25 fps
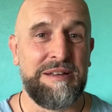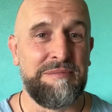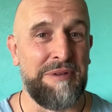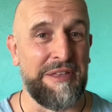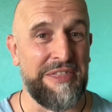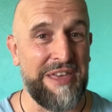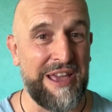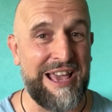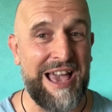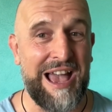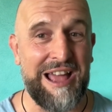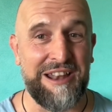
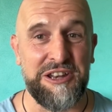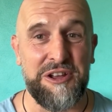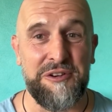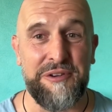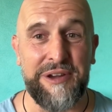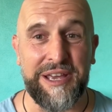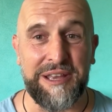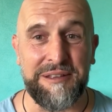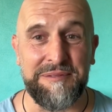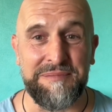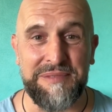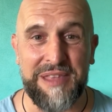But they can do
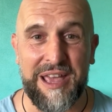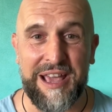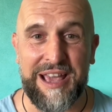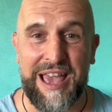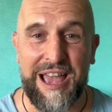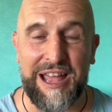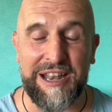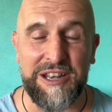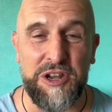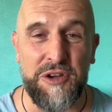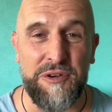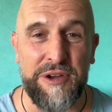it. They
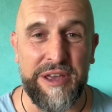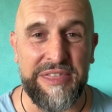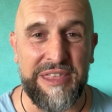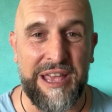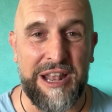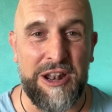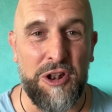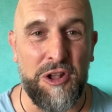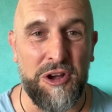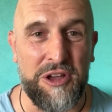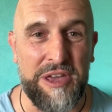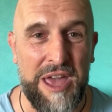can do it.
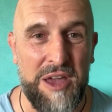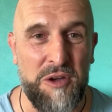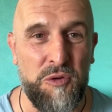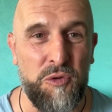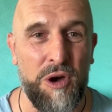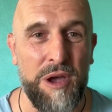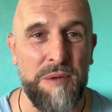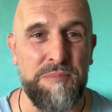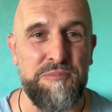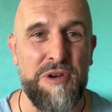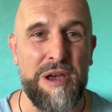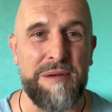They're looking
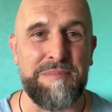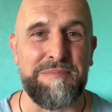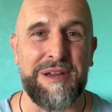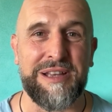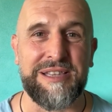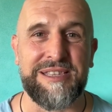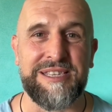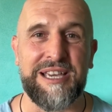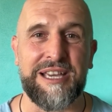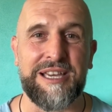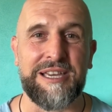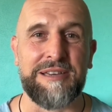quite
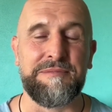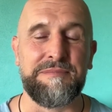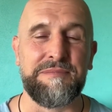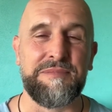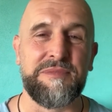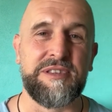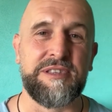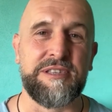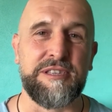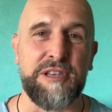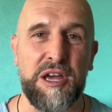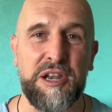pragmatic.
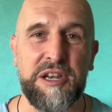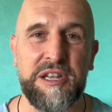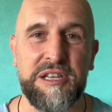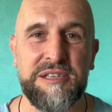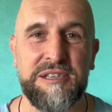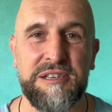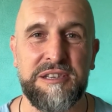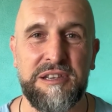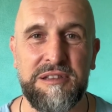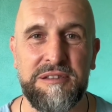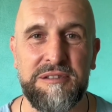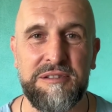
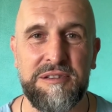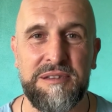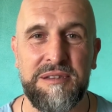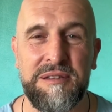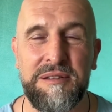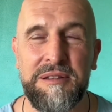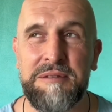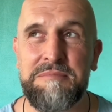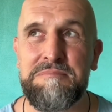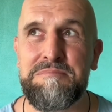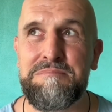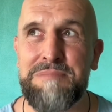Sanderson's
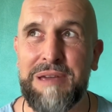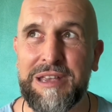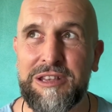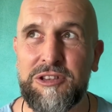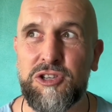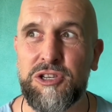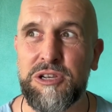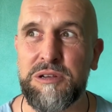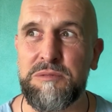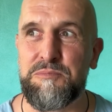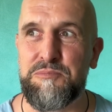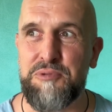
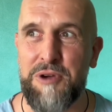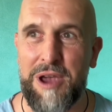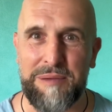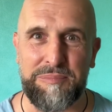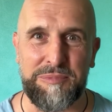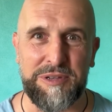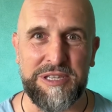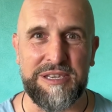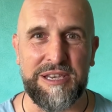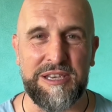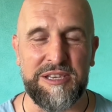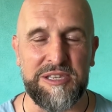mentioned
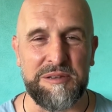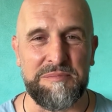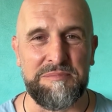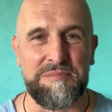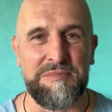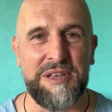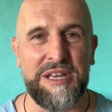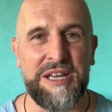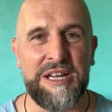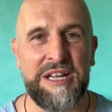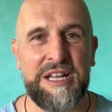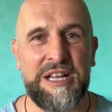pragmatism
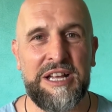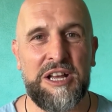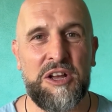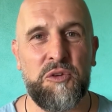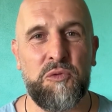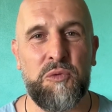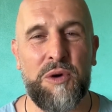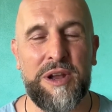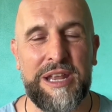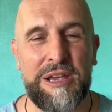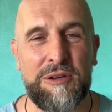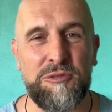
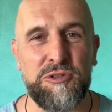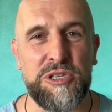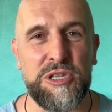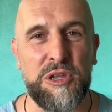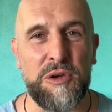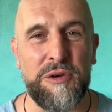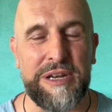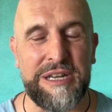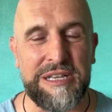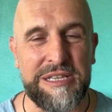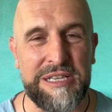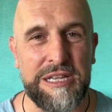when he was
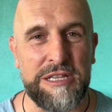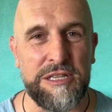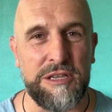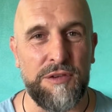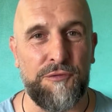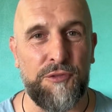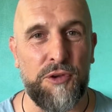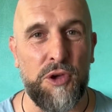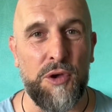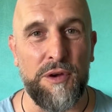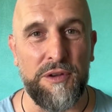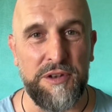doing his
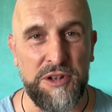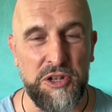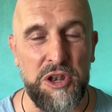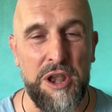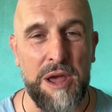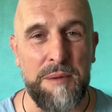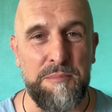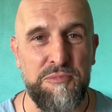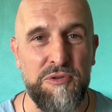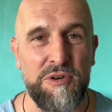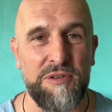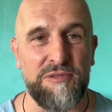interview a
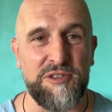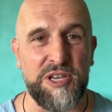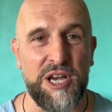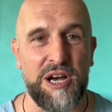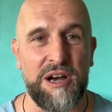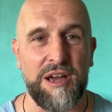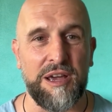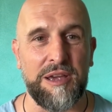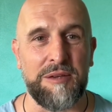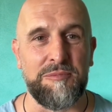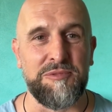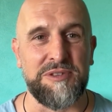number of
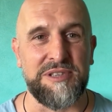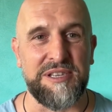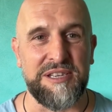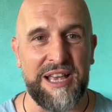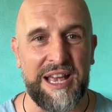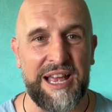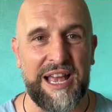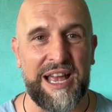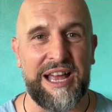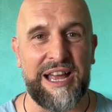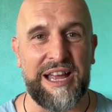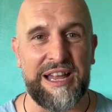times,
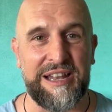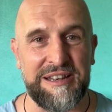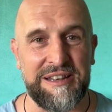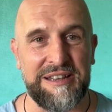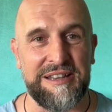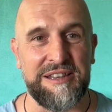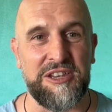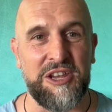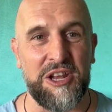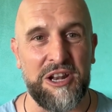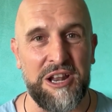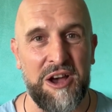and
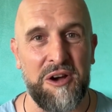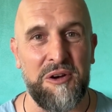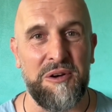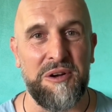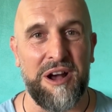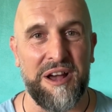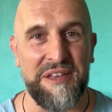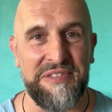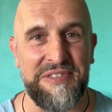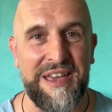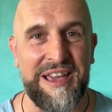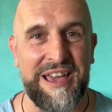you know,
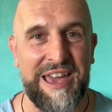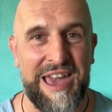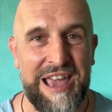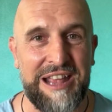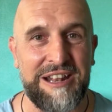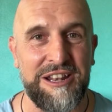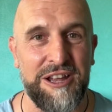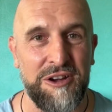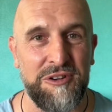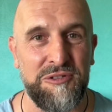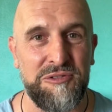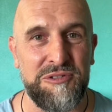I think he
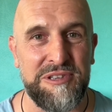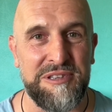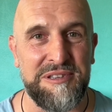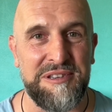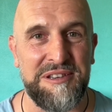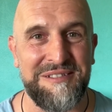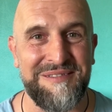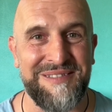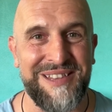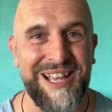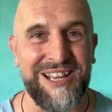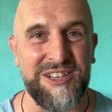knows
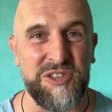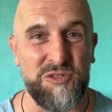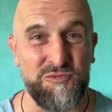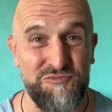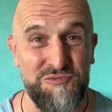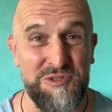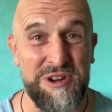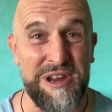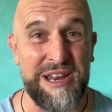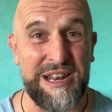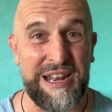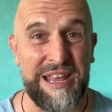that's
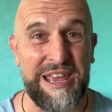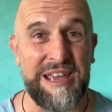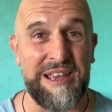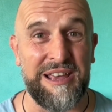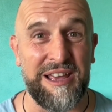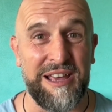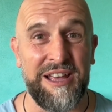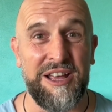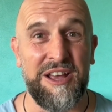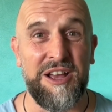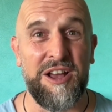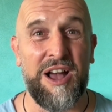really
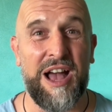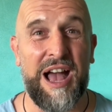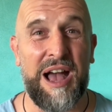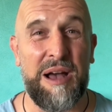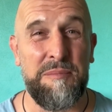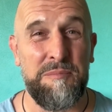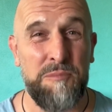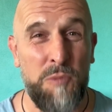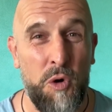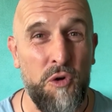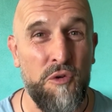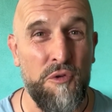
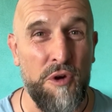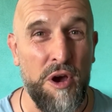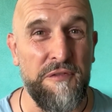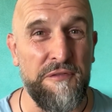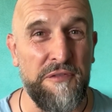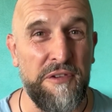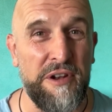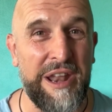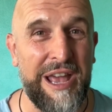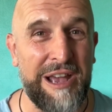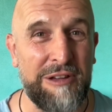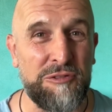more
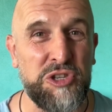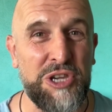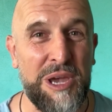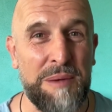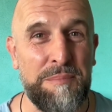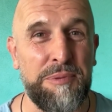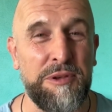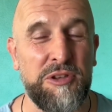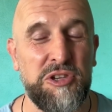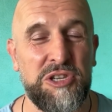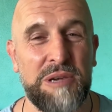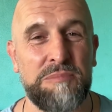often how
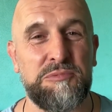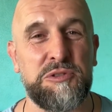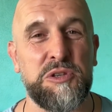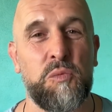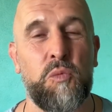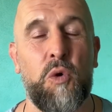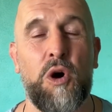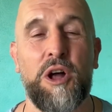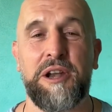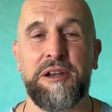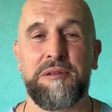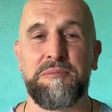championships are
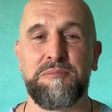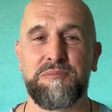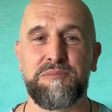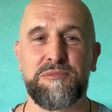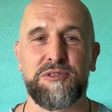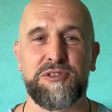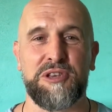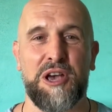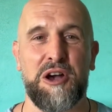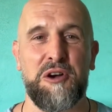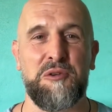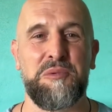won.
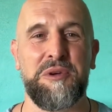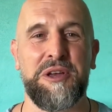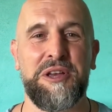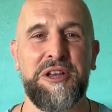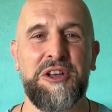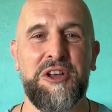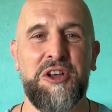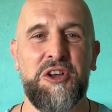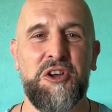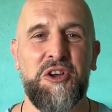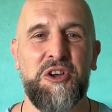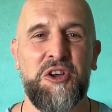So
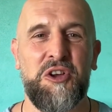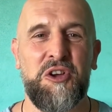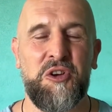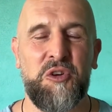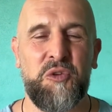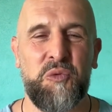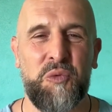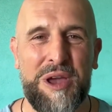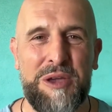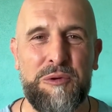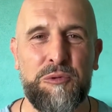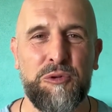
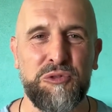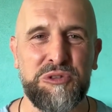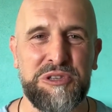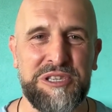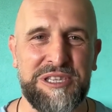we will